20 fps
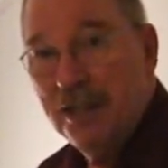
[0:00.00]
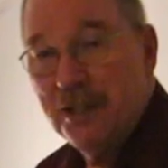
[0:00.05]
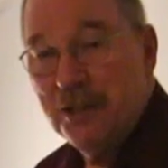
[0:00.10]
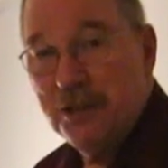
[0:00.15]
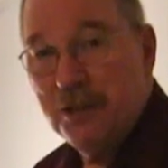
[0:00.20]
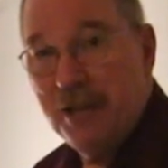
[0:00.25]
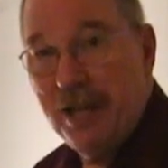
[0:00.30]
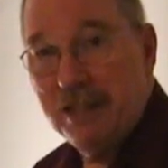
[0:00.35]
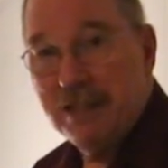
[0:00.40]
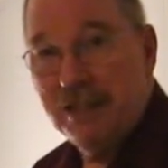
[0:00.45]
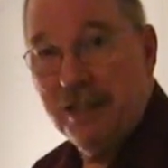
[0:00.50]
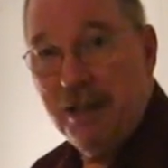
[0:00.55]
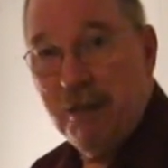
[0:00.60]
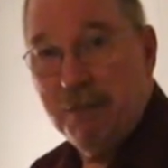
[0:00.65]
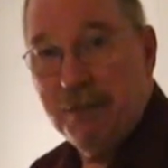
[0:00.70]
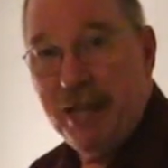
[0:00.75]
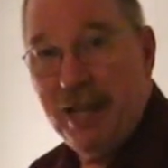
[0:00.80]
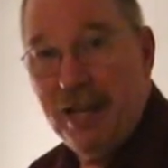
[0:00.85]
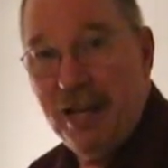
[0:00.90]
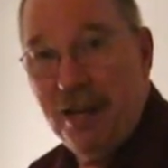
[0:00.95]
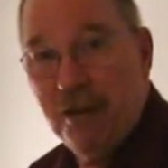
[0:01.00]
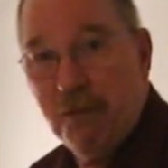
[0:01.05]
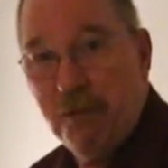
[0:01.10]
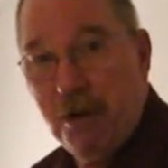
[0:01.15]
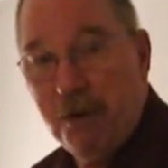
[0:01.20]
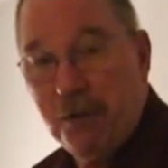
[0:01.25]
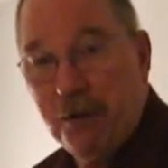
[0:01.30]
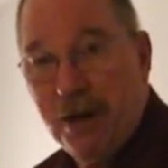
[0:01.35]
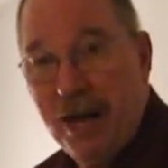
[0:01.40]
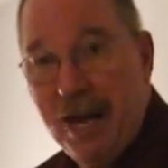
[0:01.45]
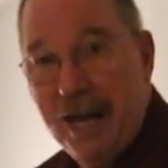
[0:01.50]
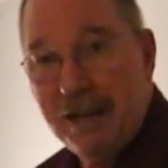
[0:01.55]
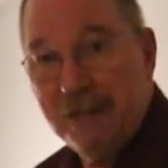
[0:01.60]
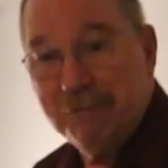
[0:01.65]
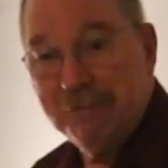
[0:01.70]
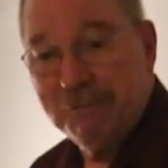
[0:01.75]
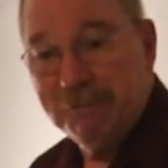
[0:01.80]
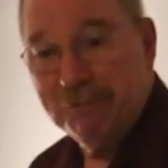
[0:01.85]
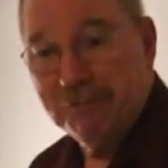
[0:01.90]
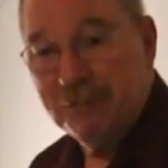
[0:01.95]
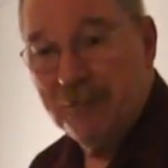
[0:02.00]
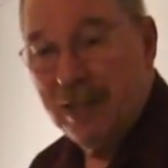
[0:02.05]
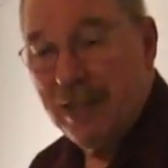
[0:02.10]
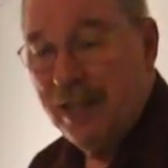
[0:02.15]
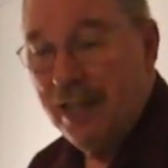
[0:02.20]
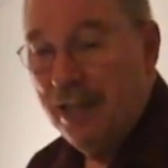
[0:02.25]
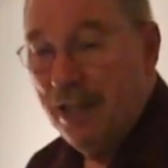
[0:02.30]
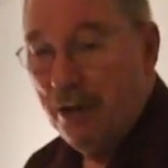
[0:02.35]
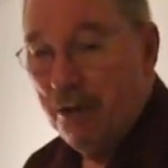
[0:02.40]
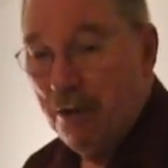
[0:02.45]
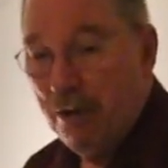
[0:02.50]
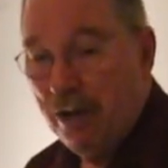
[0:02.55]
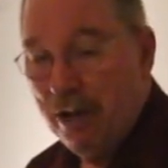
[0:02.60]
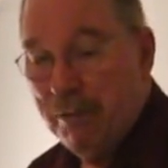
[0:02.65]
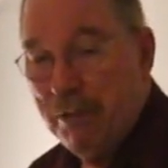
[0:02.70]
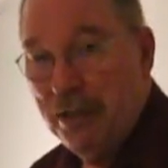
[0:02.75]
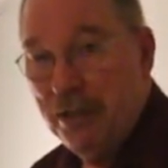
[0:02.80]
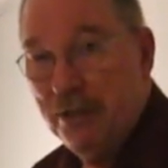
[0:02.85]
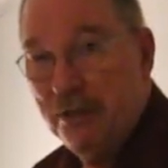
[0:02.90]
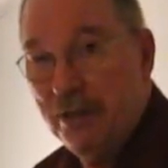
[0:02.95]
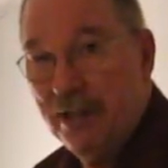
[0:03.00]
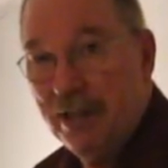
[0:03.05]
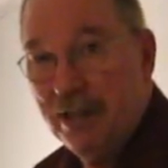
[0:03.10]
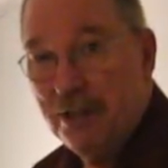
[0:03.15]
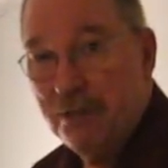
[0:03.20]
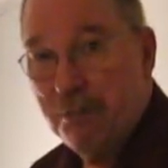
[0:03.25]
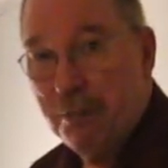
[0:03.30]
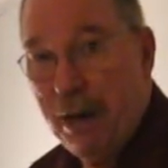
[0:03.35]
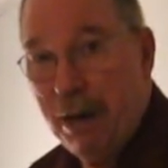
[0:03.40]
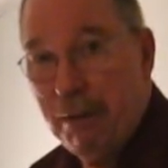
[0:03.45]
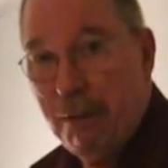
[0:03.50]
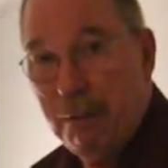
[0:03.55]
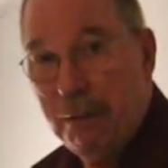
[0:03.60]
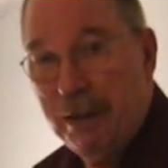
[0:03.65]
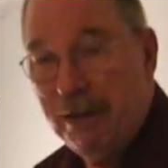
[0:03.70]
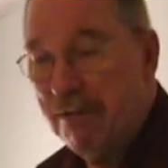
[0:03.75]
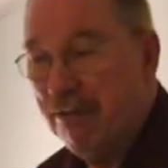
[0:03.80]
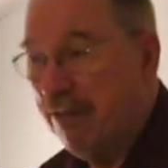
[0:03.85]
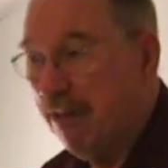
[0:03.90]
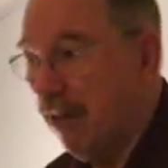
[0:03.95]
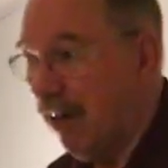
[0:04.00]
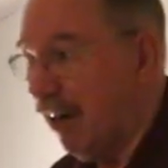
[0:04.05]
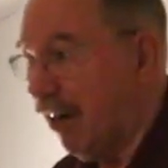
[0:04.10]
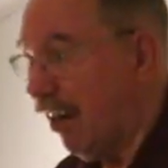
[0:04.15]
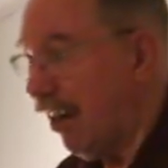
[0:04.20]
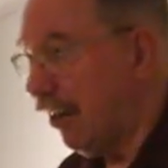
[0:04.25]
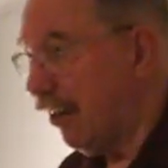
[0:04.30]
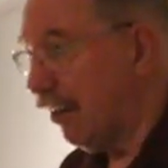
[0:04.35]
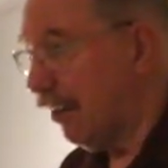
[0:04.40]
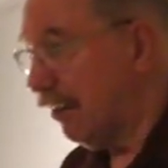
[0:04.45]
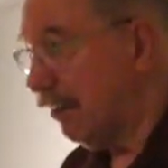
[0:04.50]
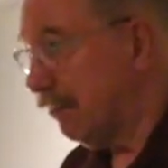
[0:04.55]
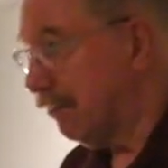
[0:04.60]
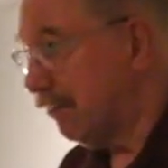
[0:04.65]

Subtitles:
So that's an update on where we're at. We're going to be doing this probably for another